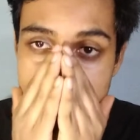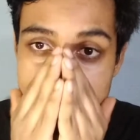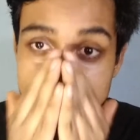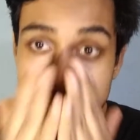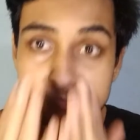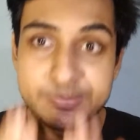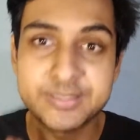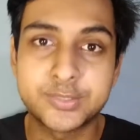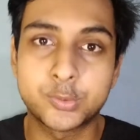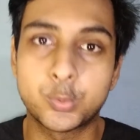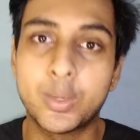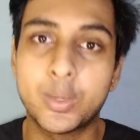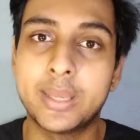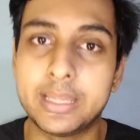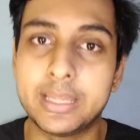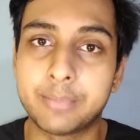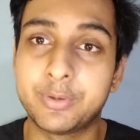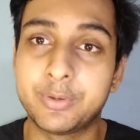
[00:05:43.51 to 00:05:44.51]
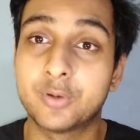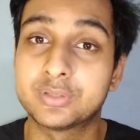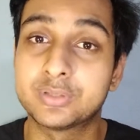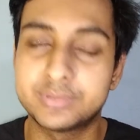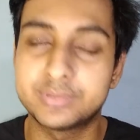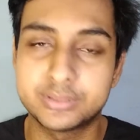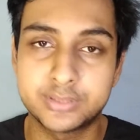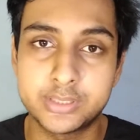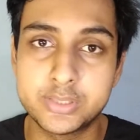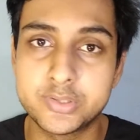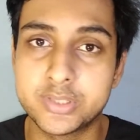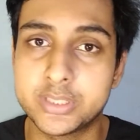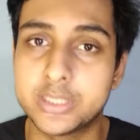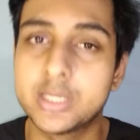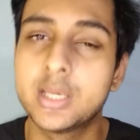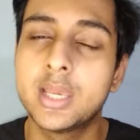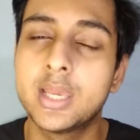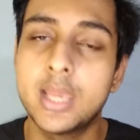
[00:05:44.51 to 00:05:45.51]
there will be swelling because of the
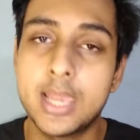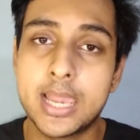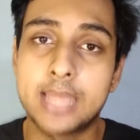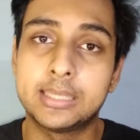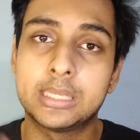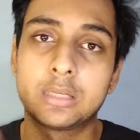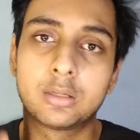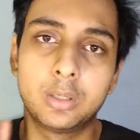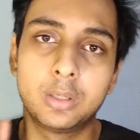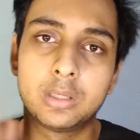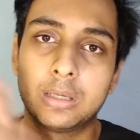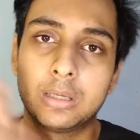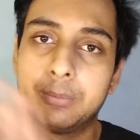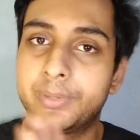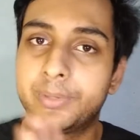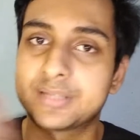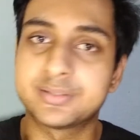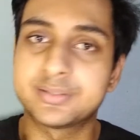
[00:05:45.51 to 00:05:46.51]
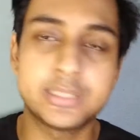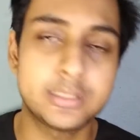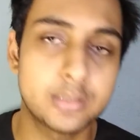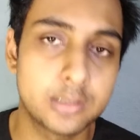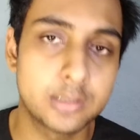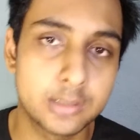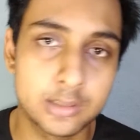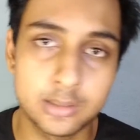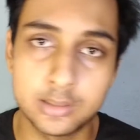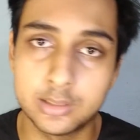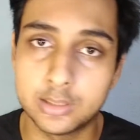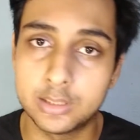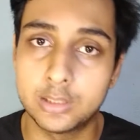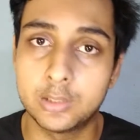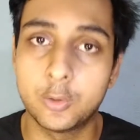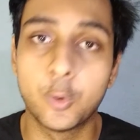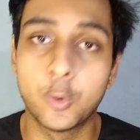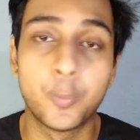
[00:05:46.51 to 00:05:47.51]
surgery, and then it will compress the
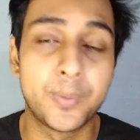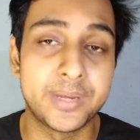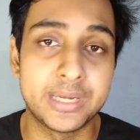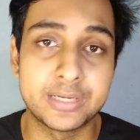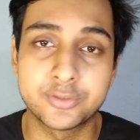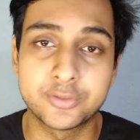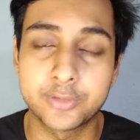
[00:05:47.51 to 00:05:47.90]
openings.